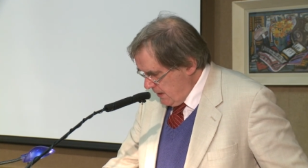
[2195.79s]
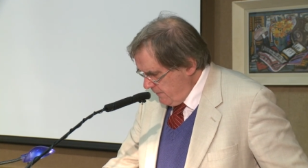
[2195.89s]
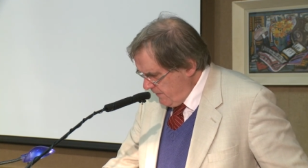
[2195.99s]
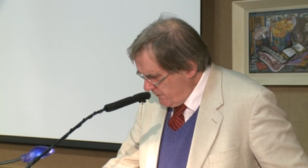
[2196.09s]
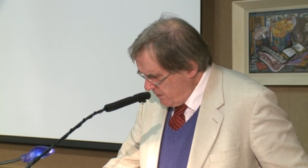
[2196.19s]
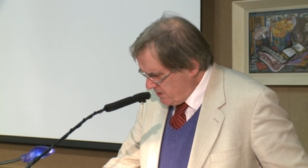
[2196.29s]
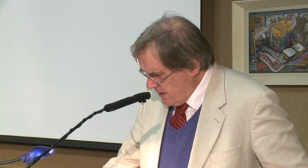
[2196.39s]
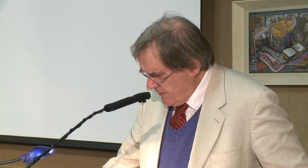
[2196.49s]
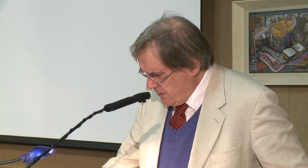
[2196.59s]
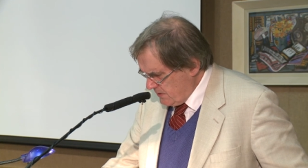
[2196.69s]
He felt there was
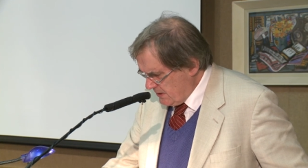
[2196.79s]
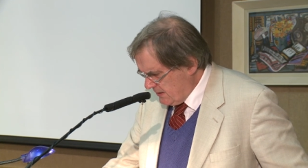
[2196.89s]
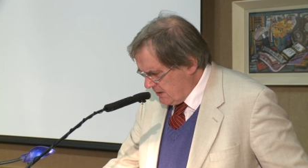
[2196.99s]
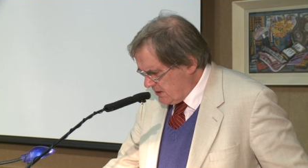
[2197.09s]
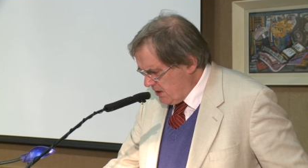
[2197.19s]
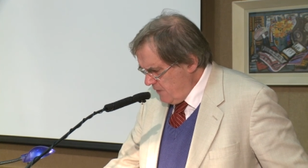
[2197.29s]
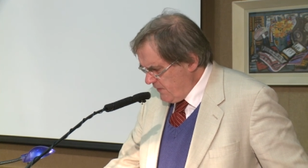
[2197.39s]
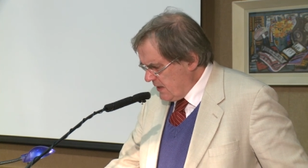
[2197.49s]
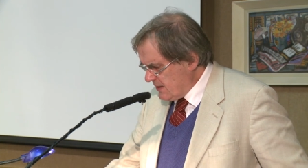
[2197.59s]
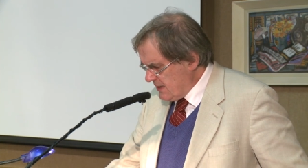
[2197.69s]
something that was
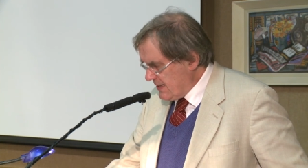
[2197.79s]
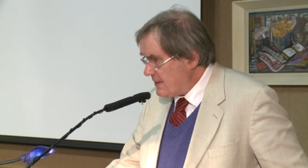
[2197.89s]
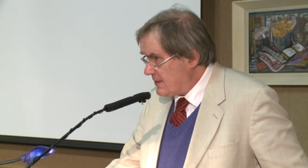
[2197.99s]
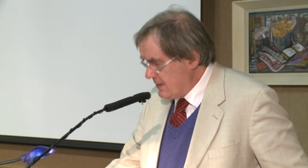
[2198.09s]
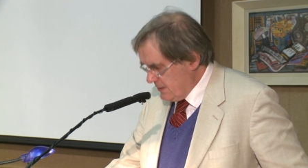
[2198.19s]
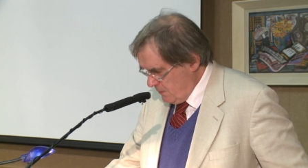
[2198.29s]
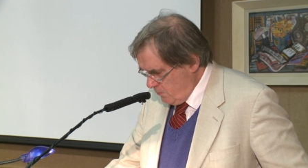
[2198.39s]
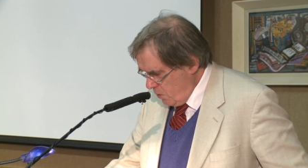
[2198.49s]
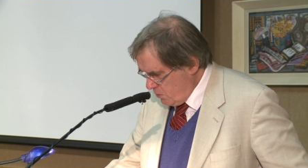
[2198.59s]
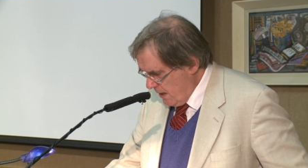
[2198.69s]
disturbing his intestines
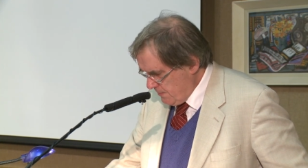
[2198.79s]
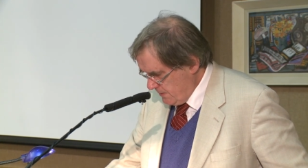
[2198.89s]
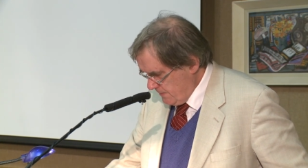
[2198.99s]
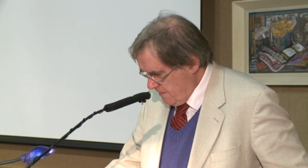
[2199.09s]
and woke up.